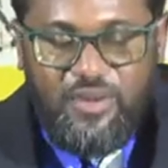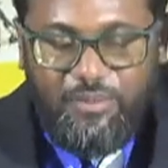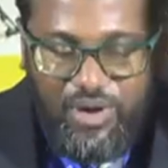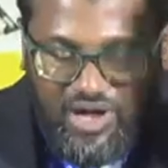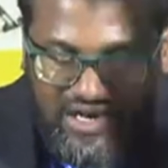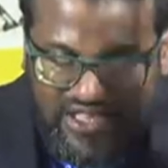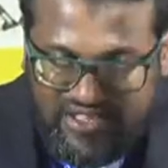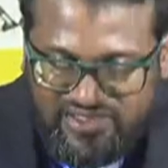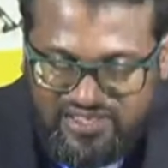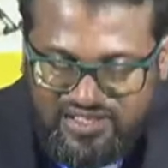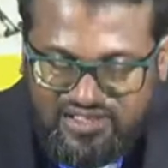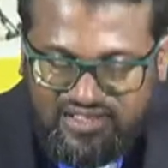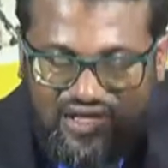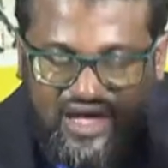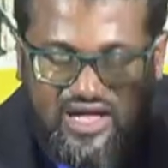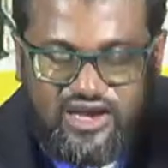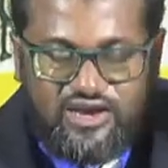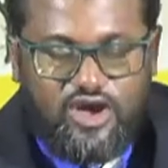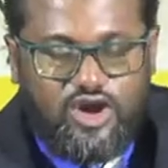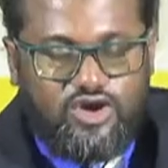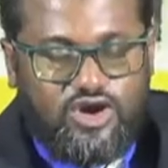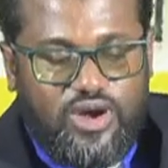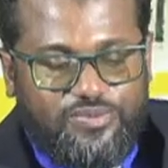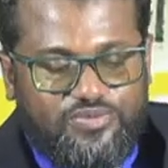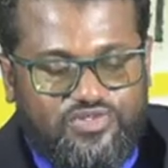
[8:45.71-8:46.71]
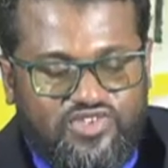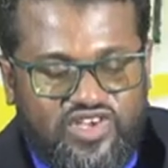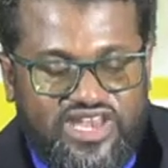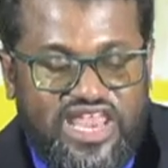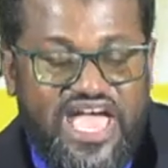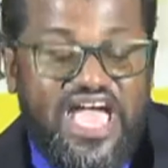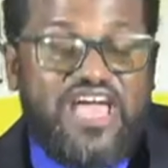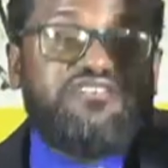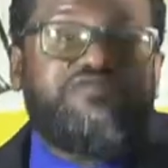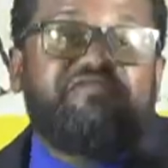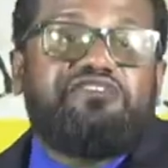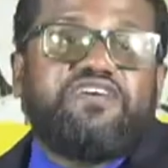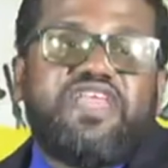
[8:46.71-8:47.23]
political corruption,
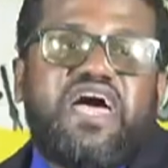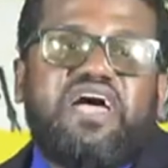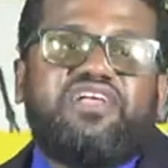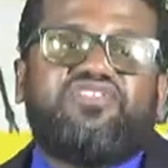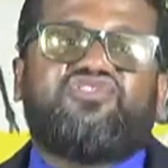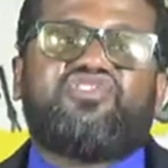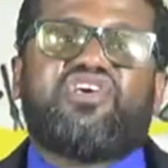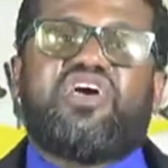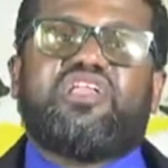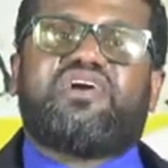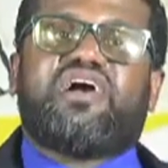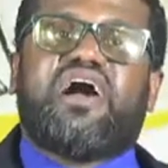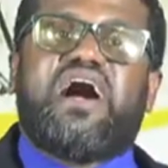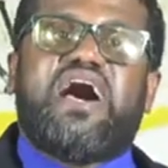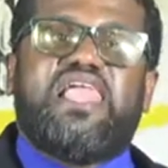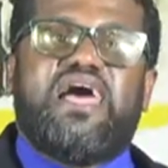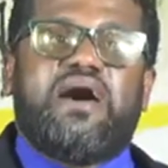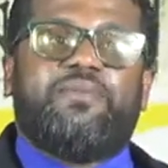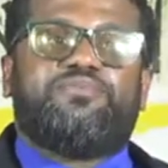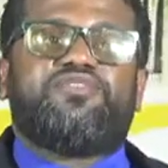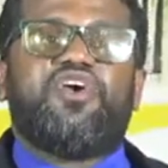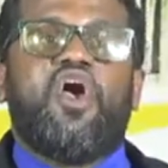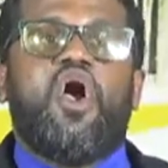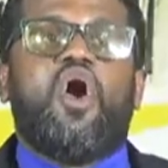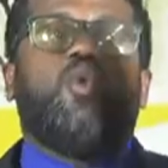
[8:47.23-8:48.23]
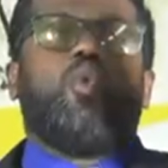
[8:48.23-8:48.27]
and financial collapse.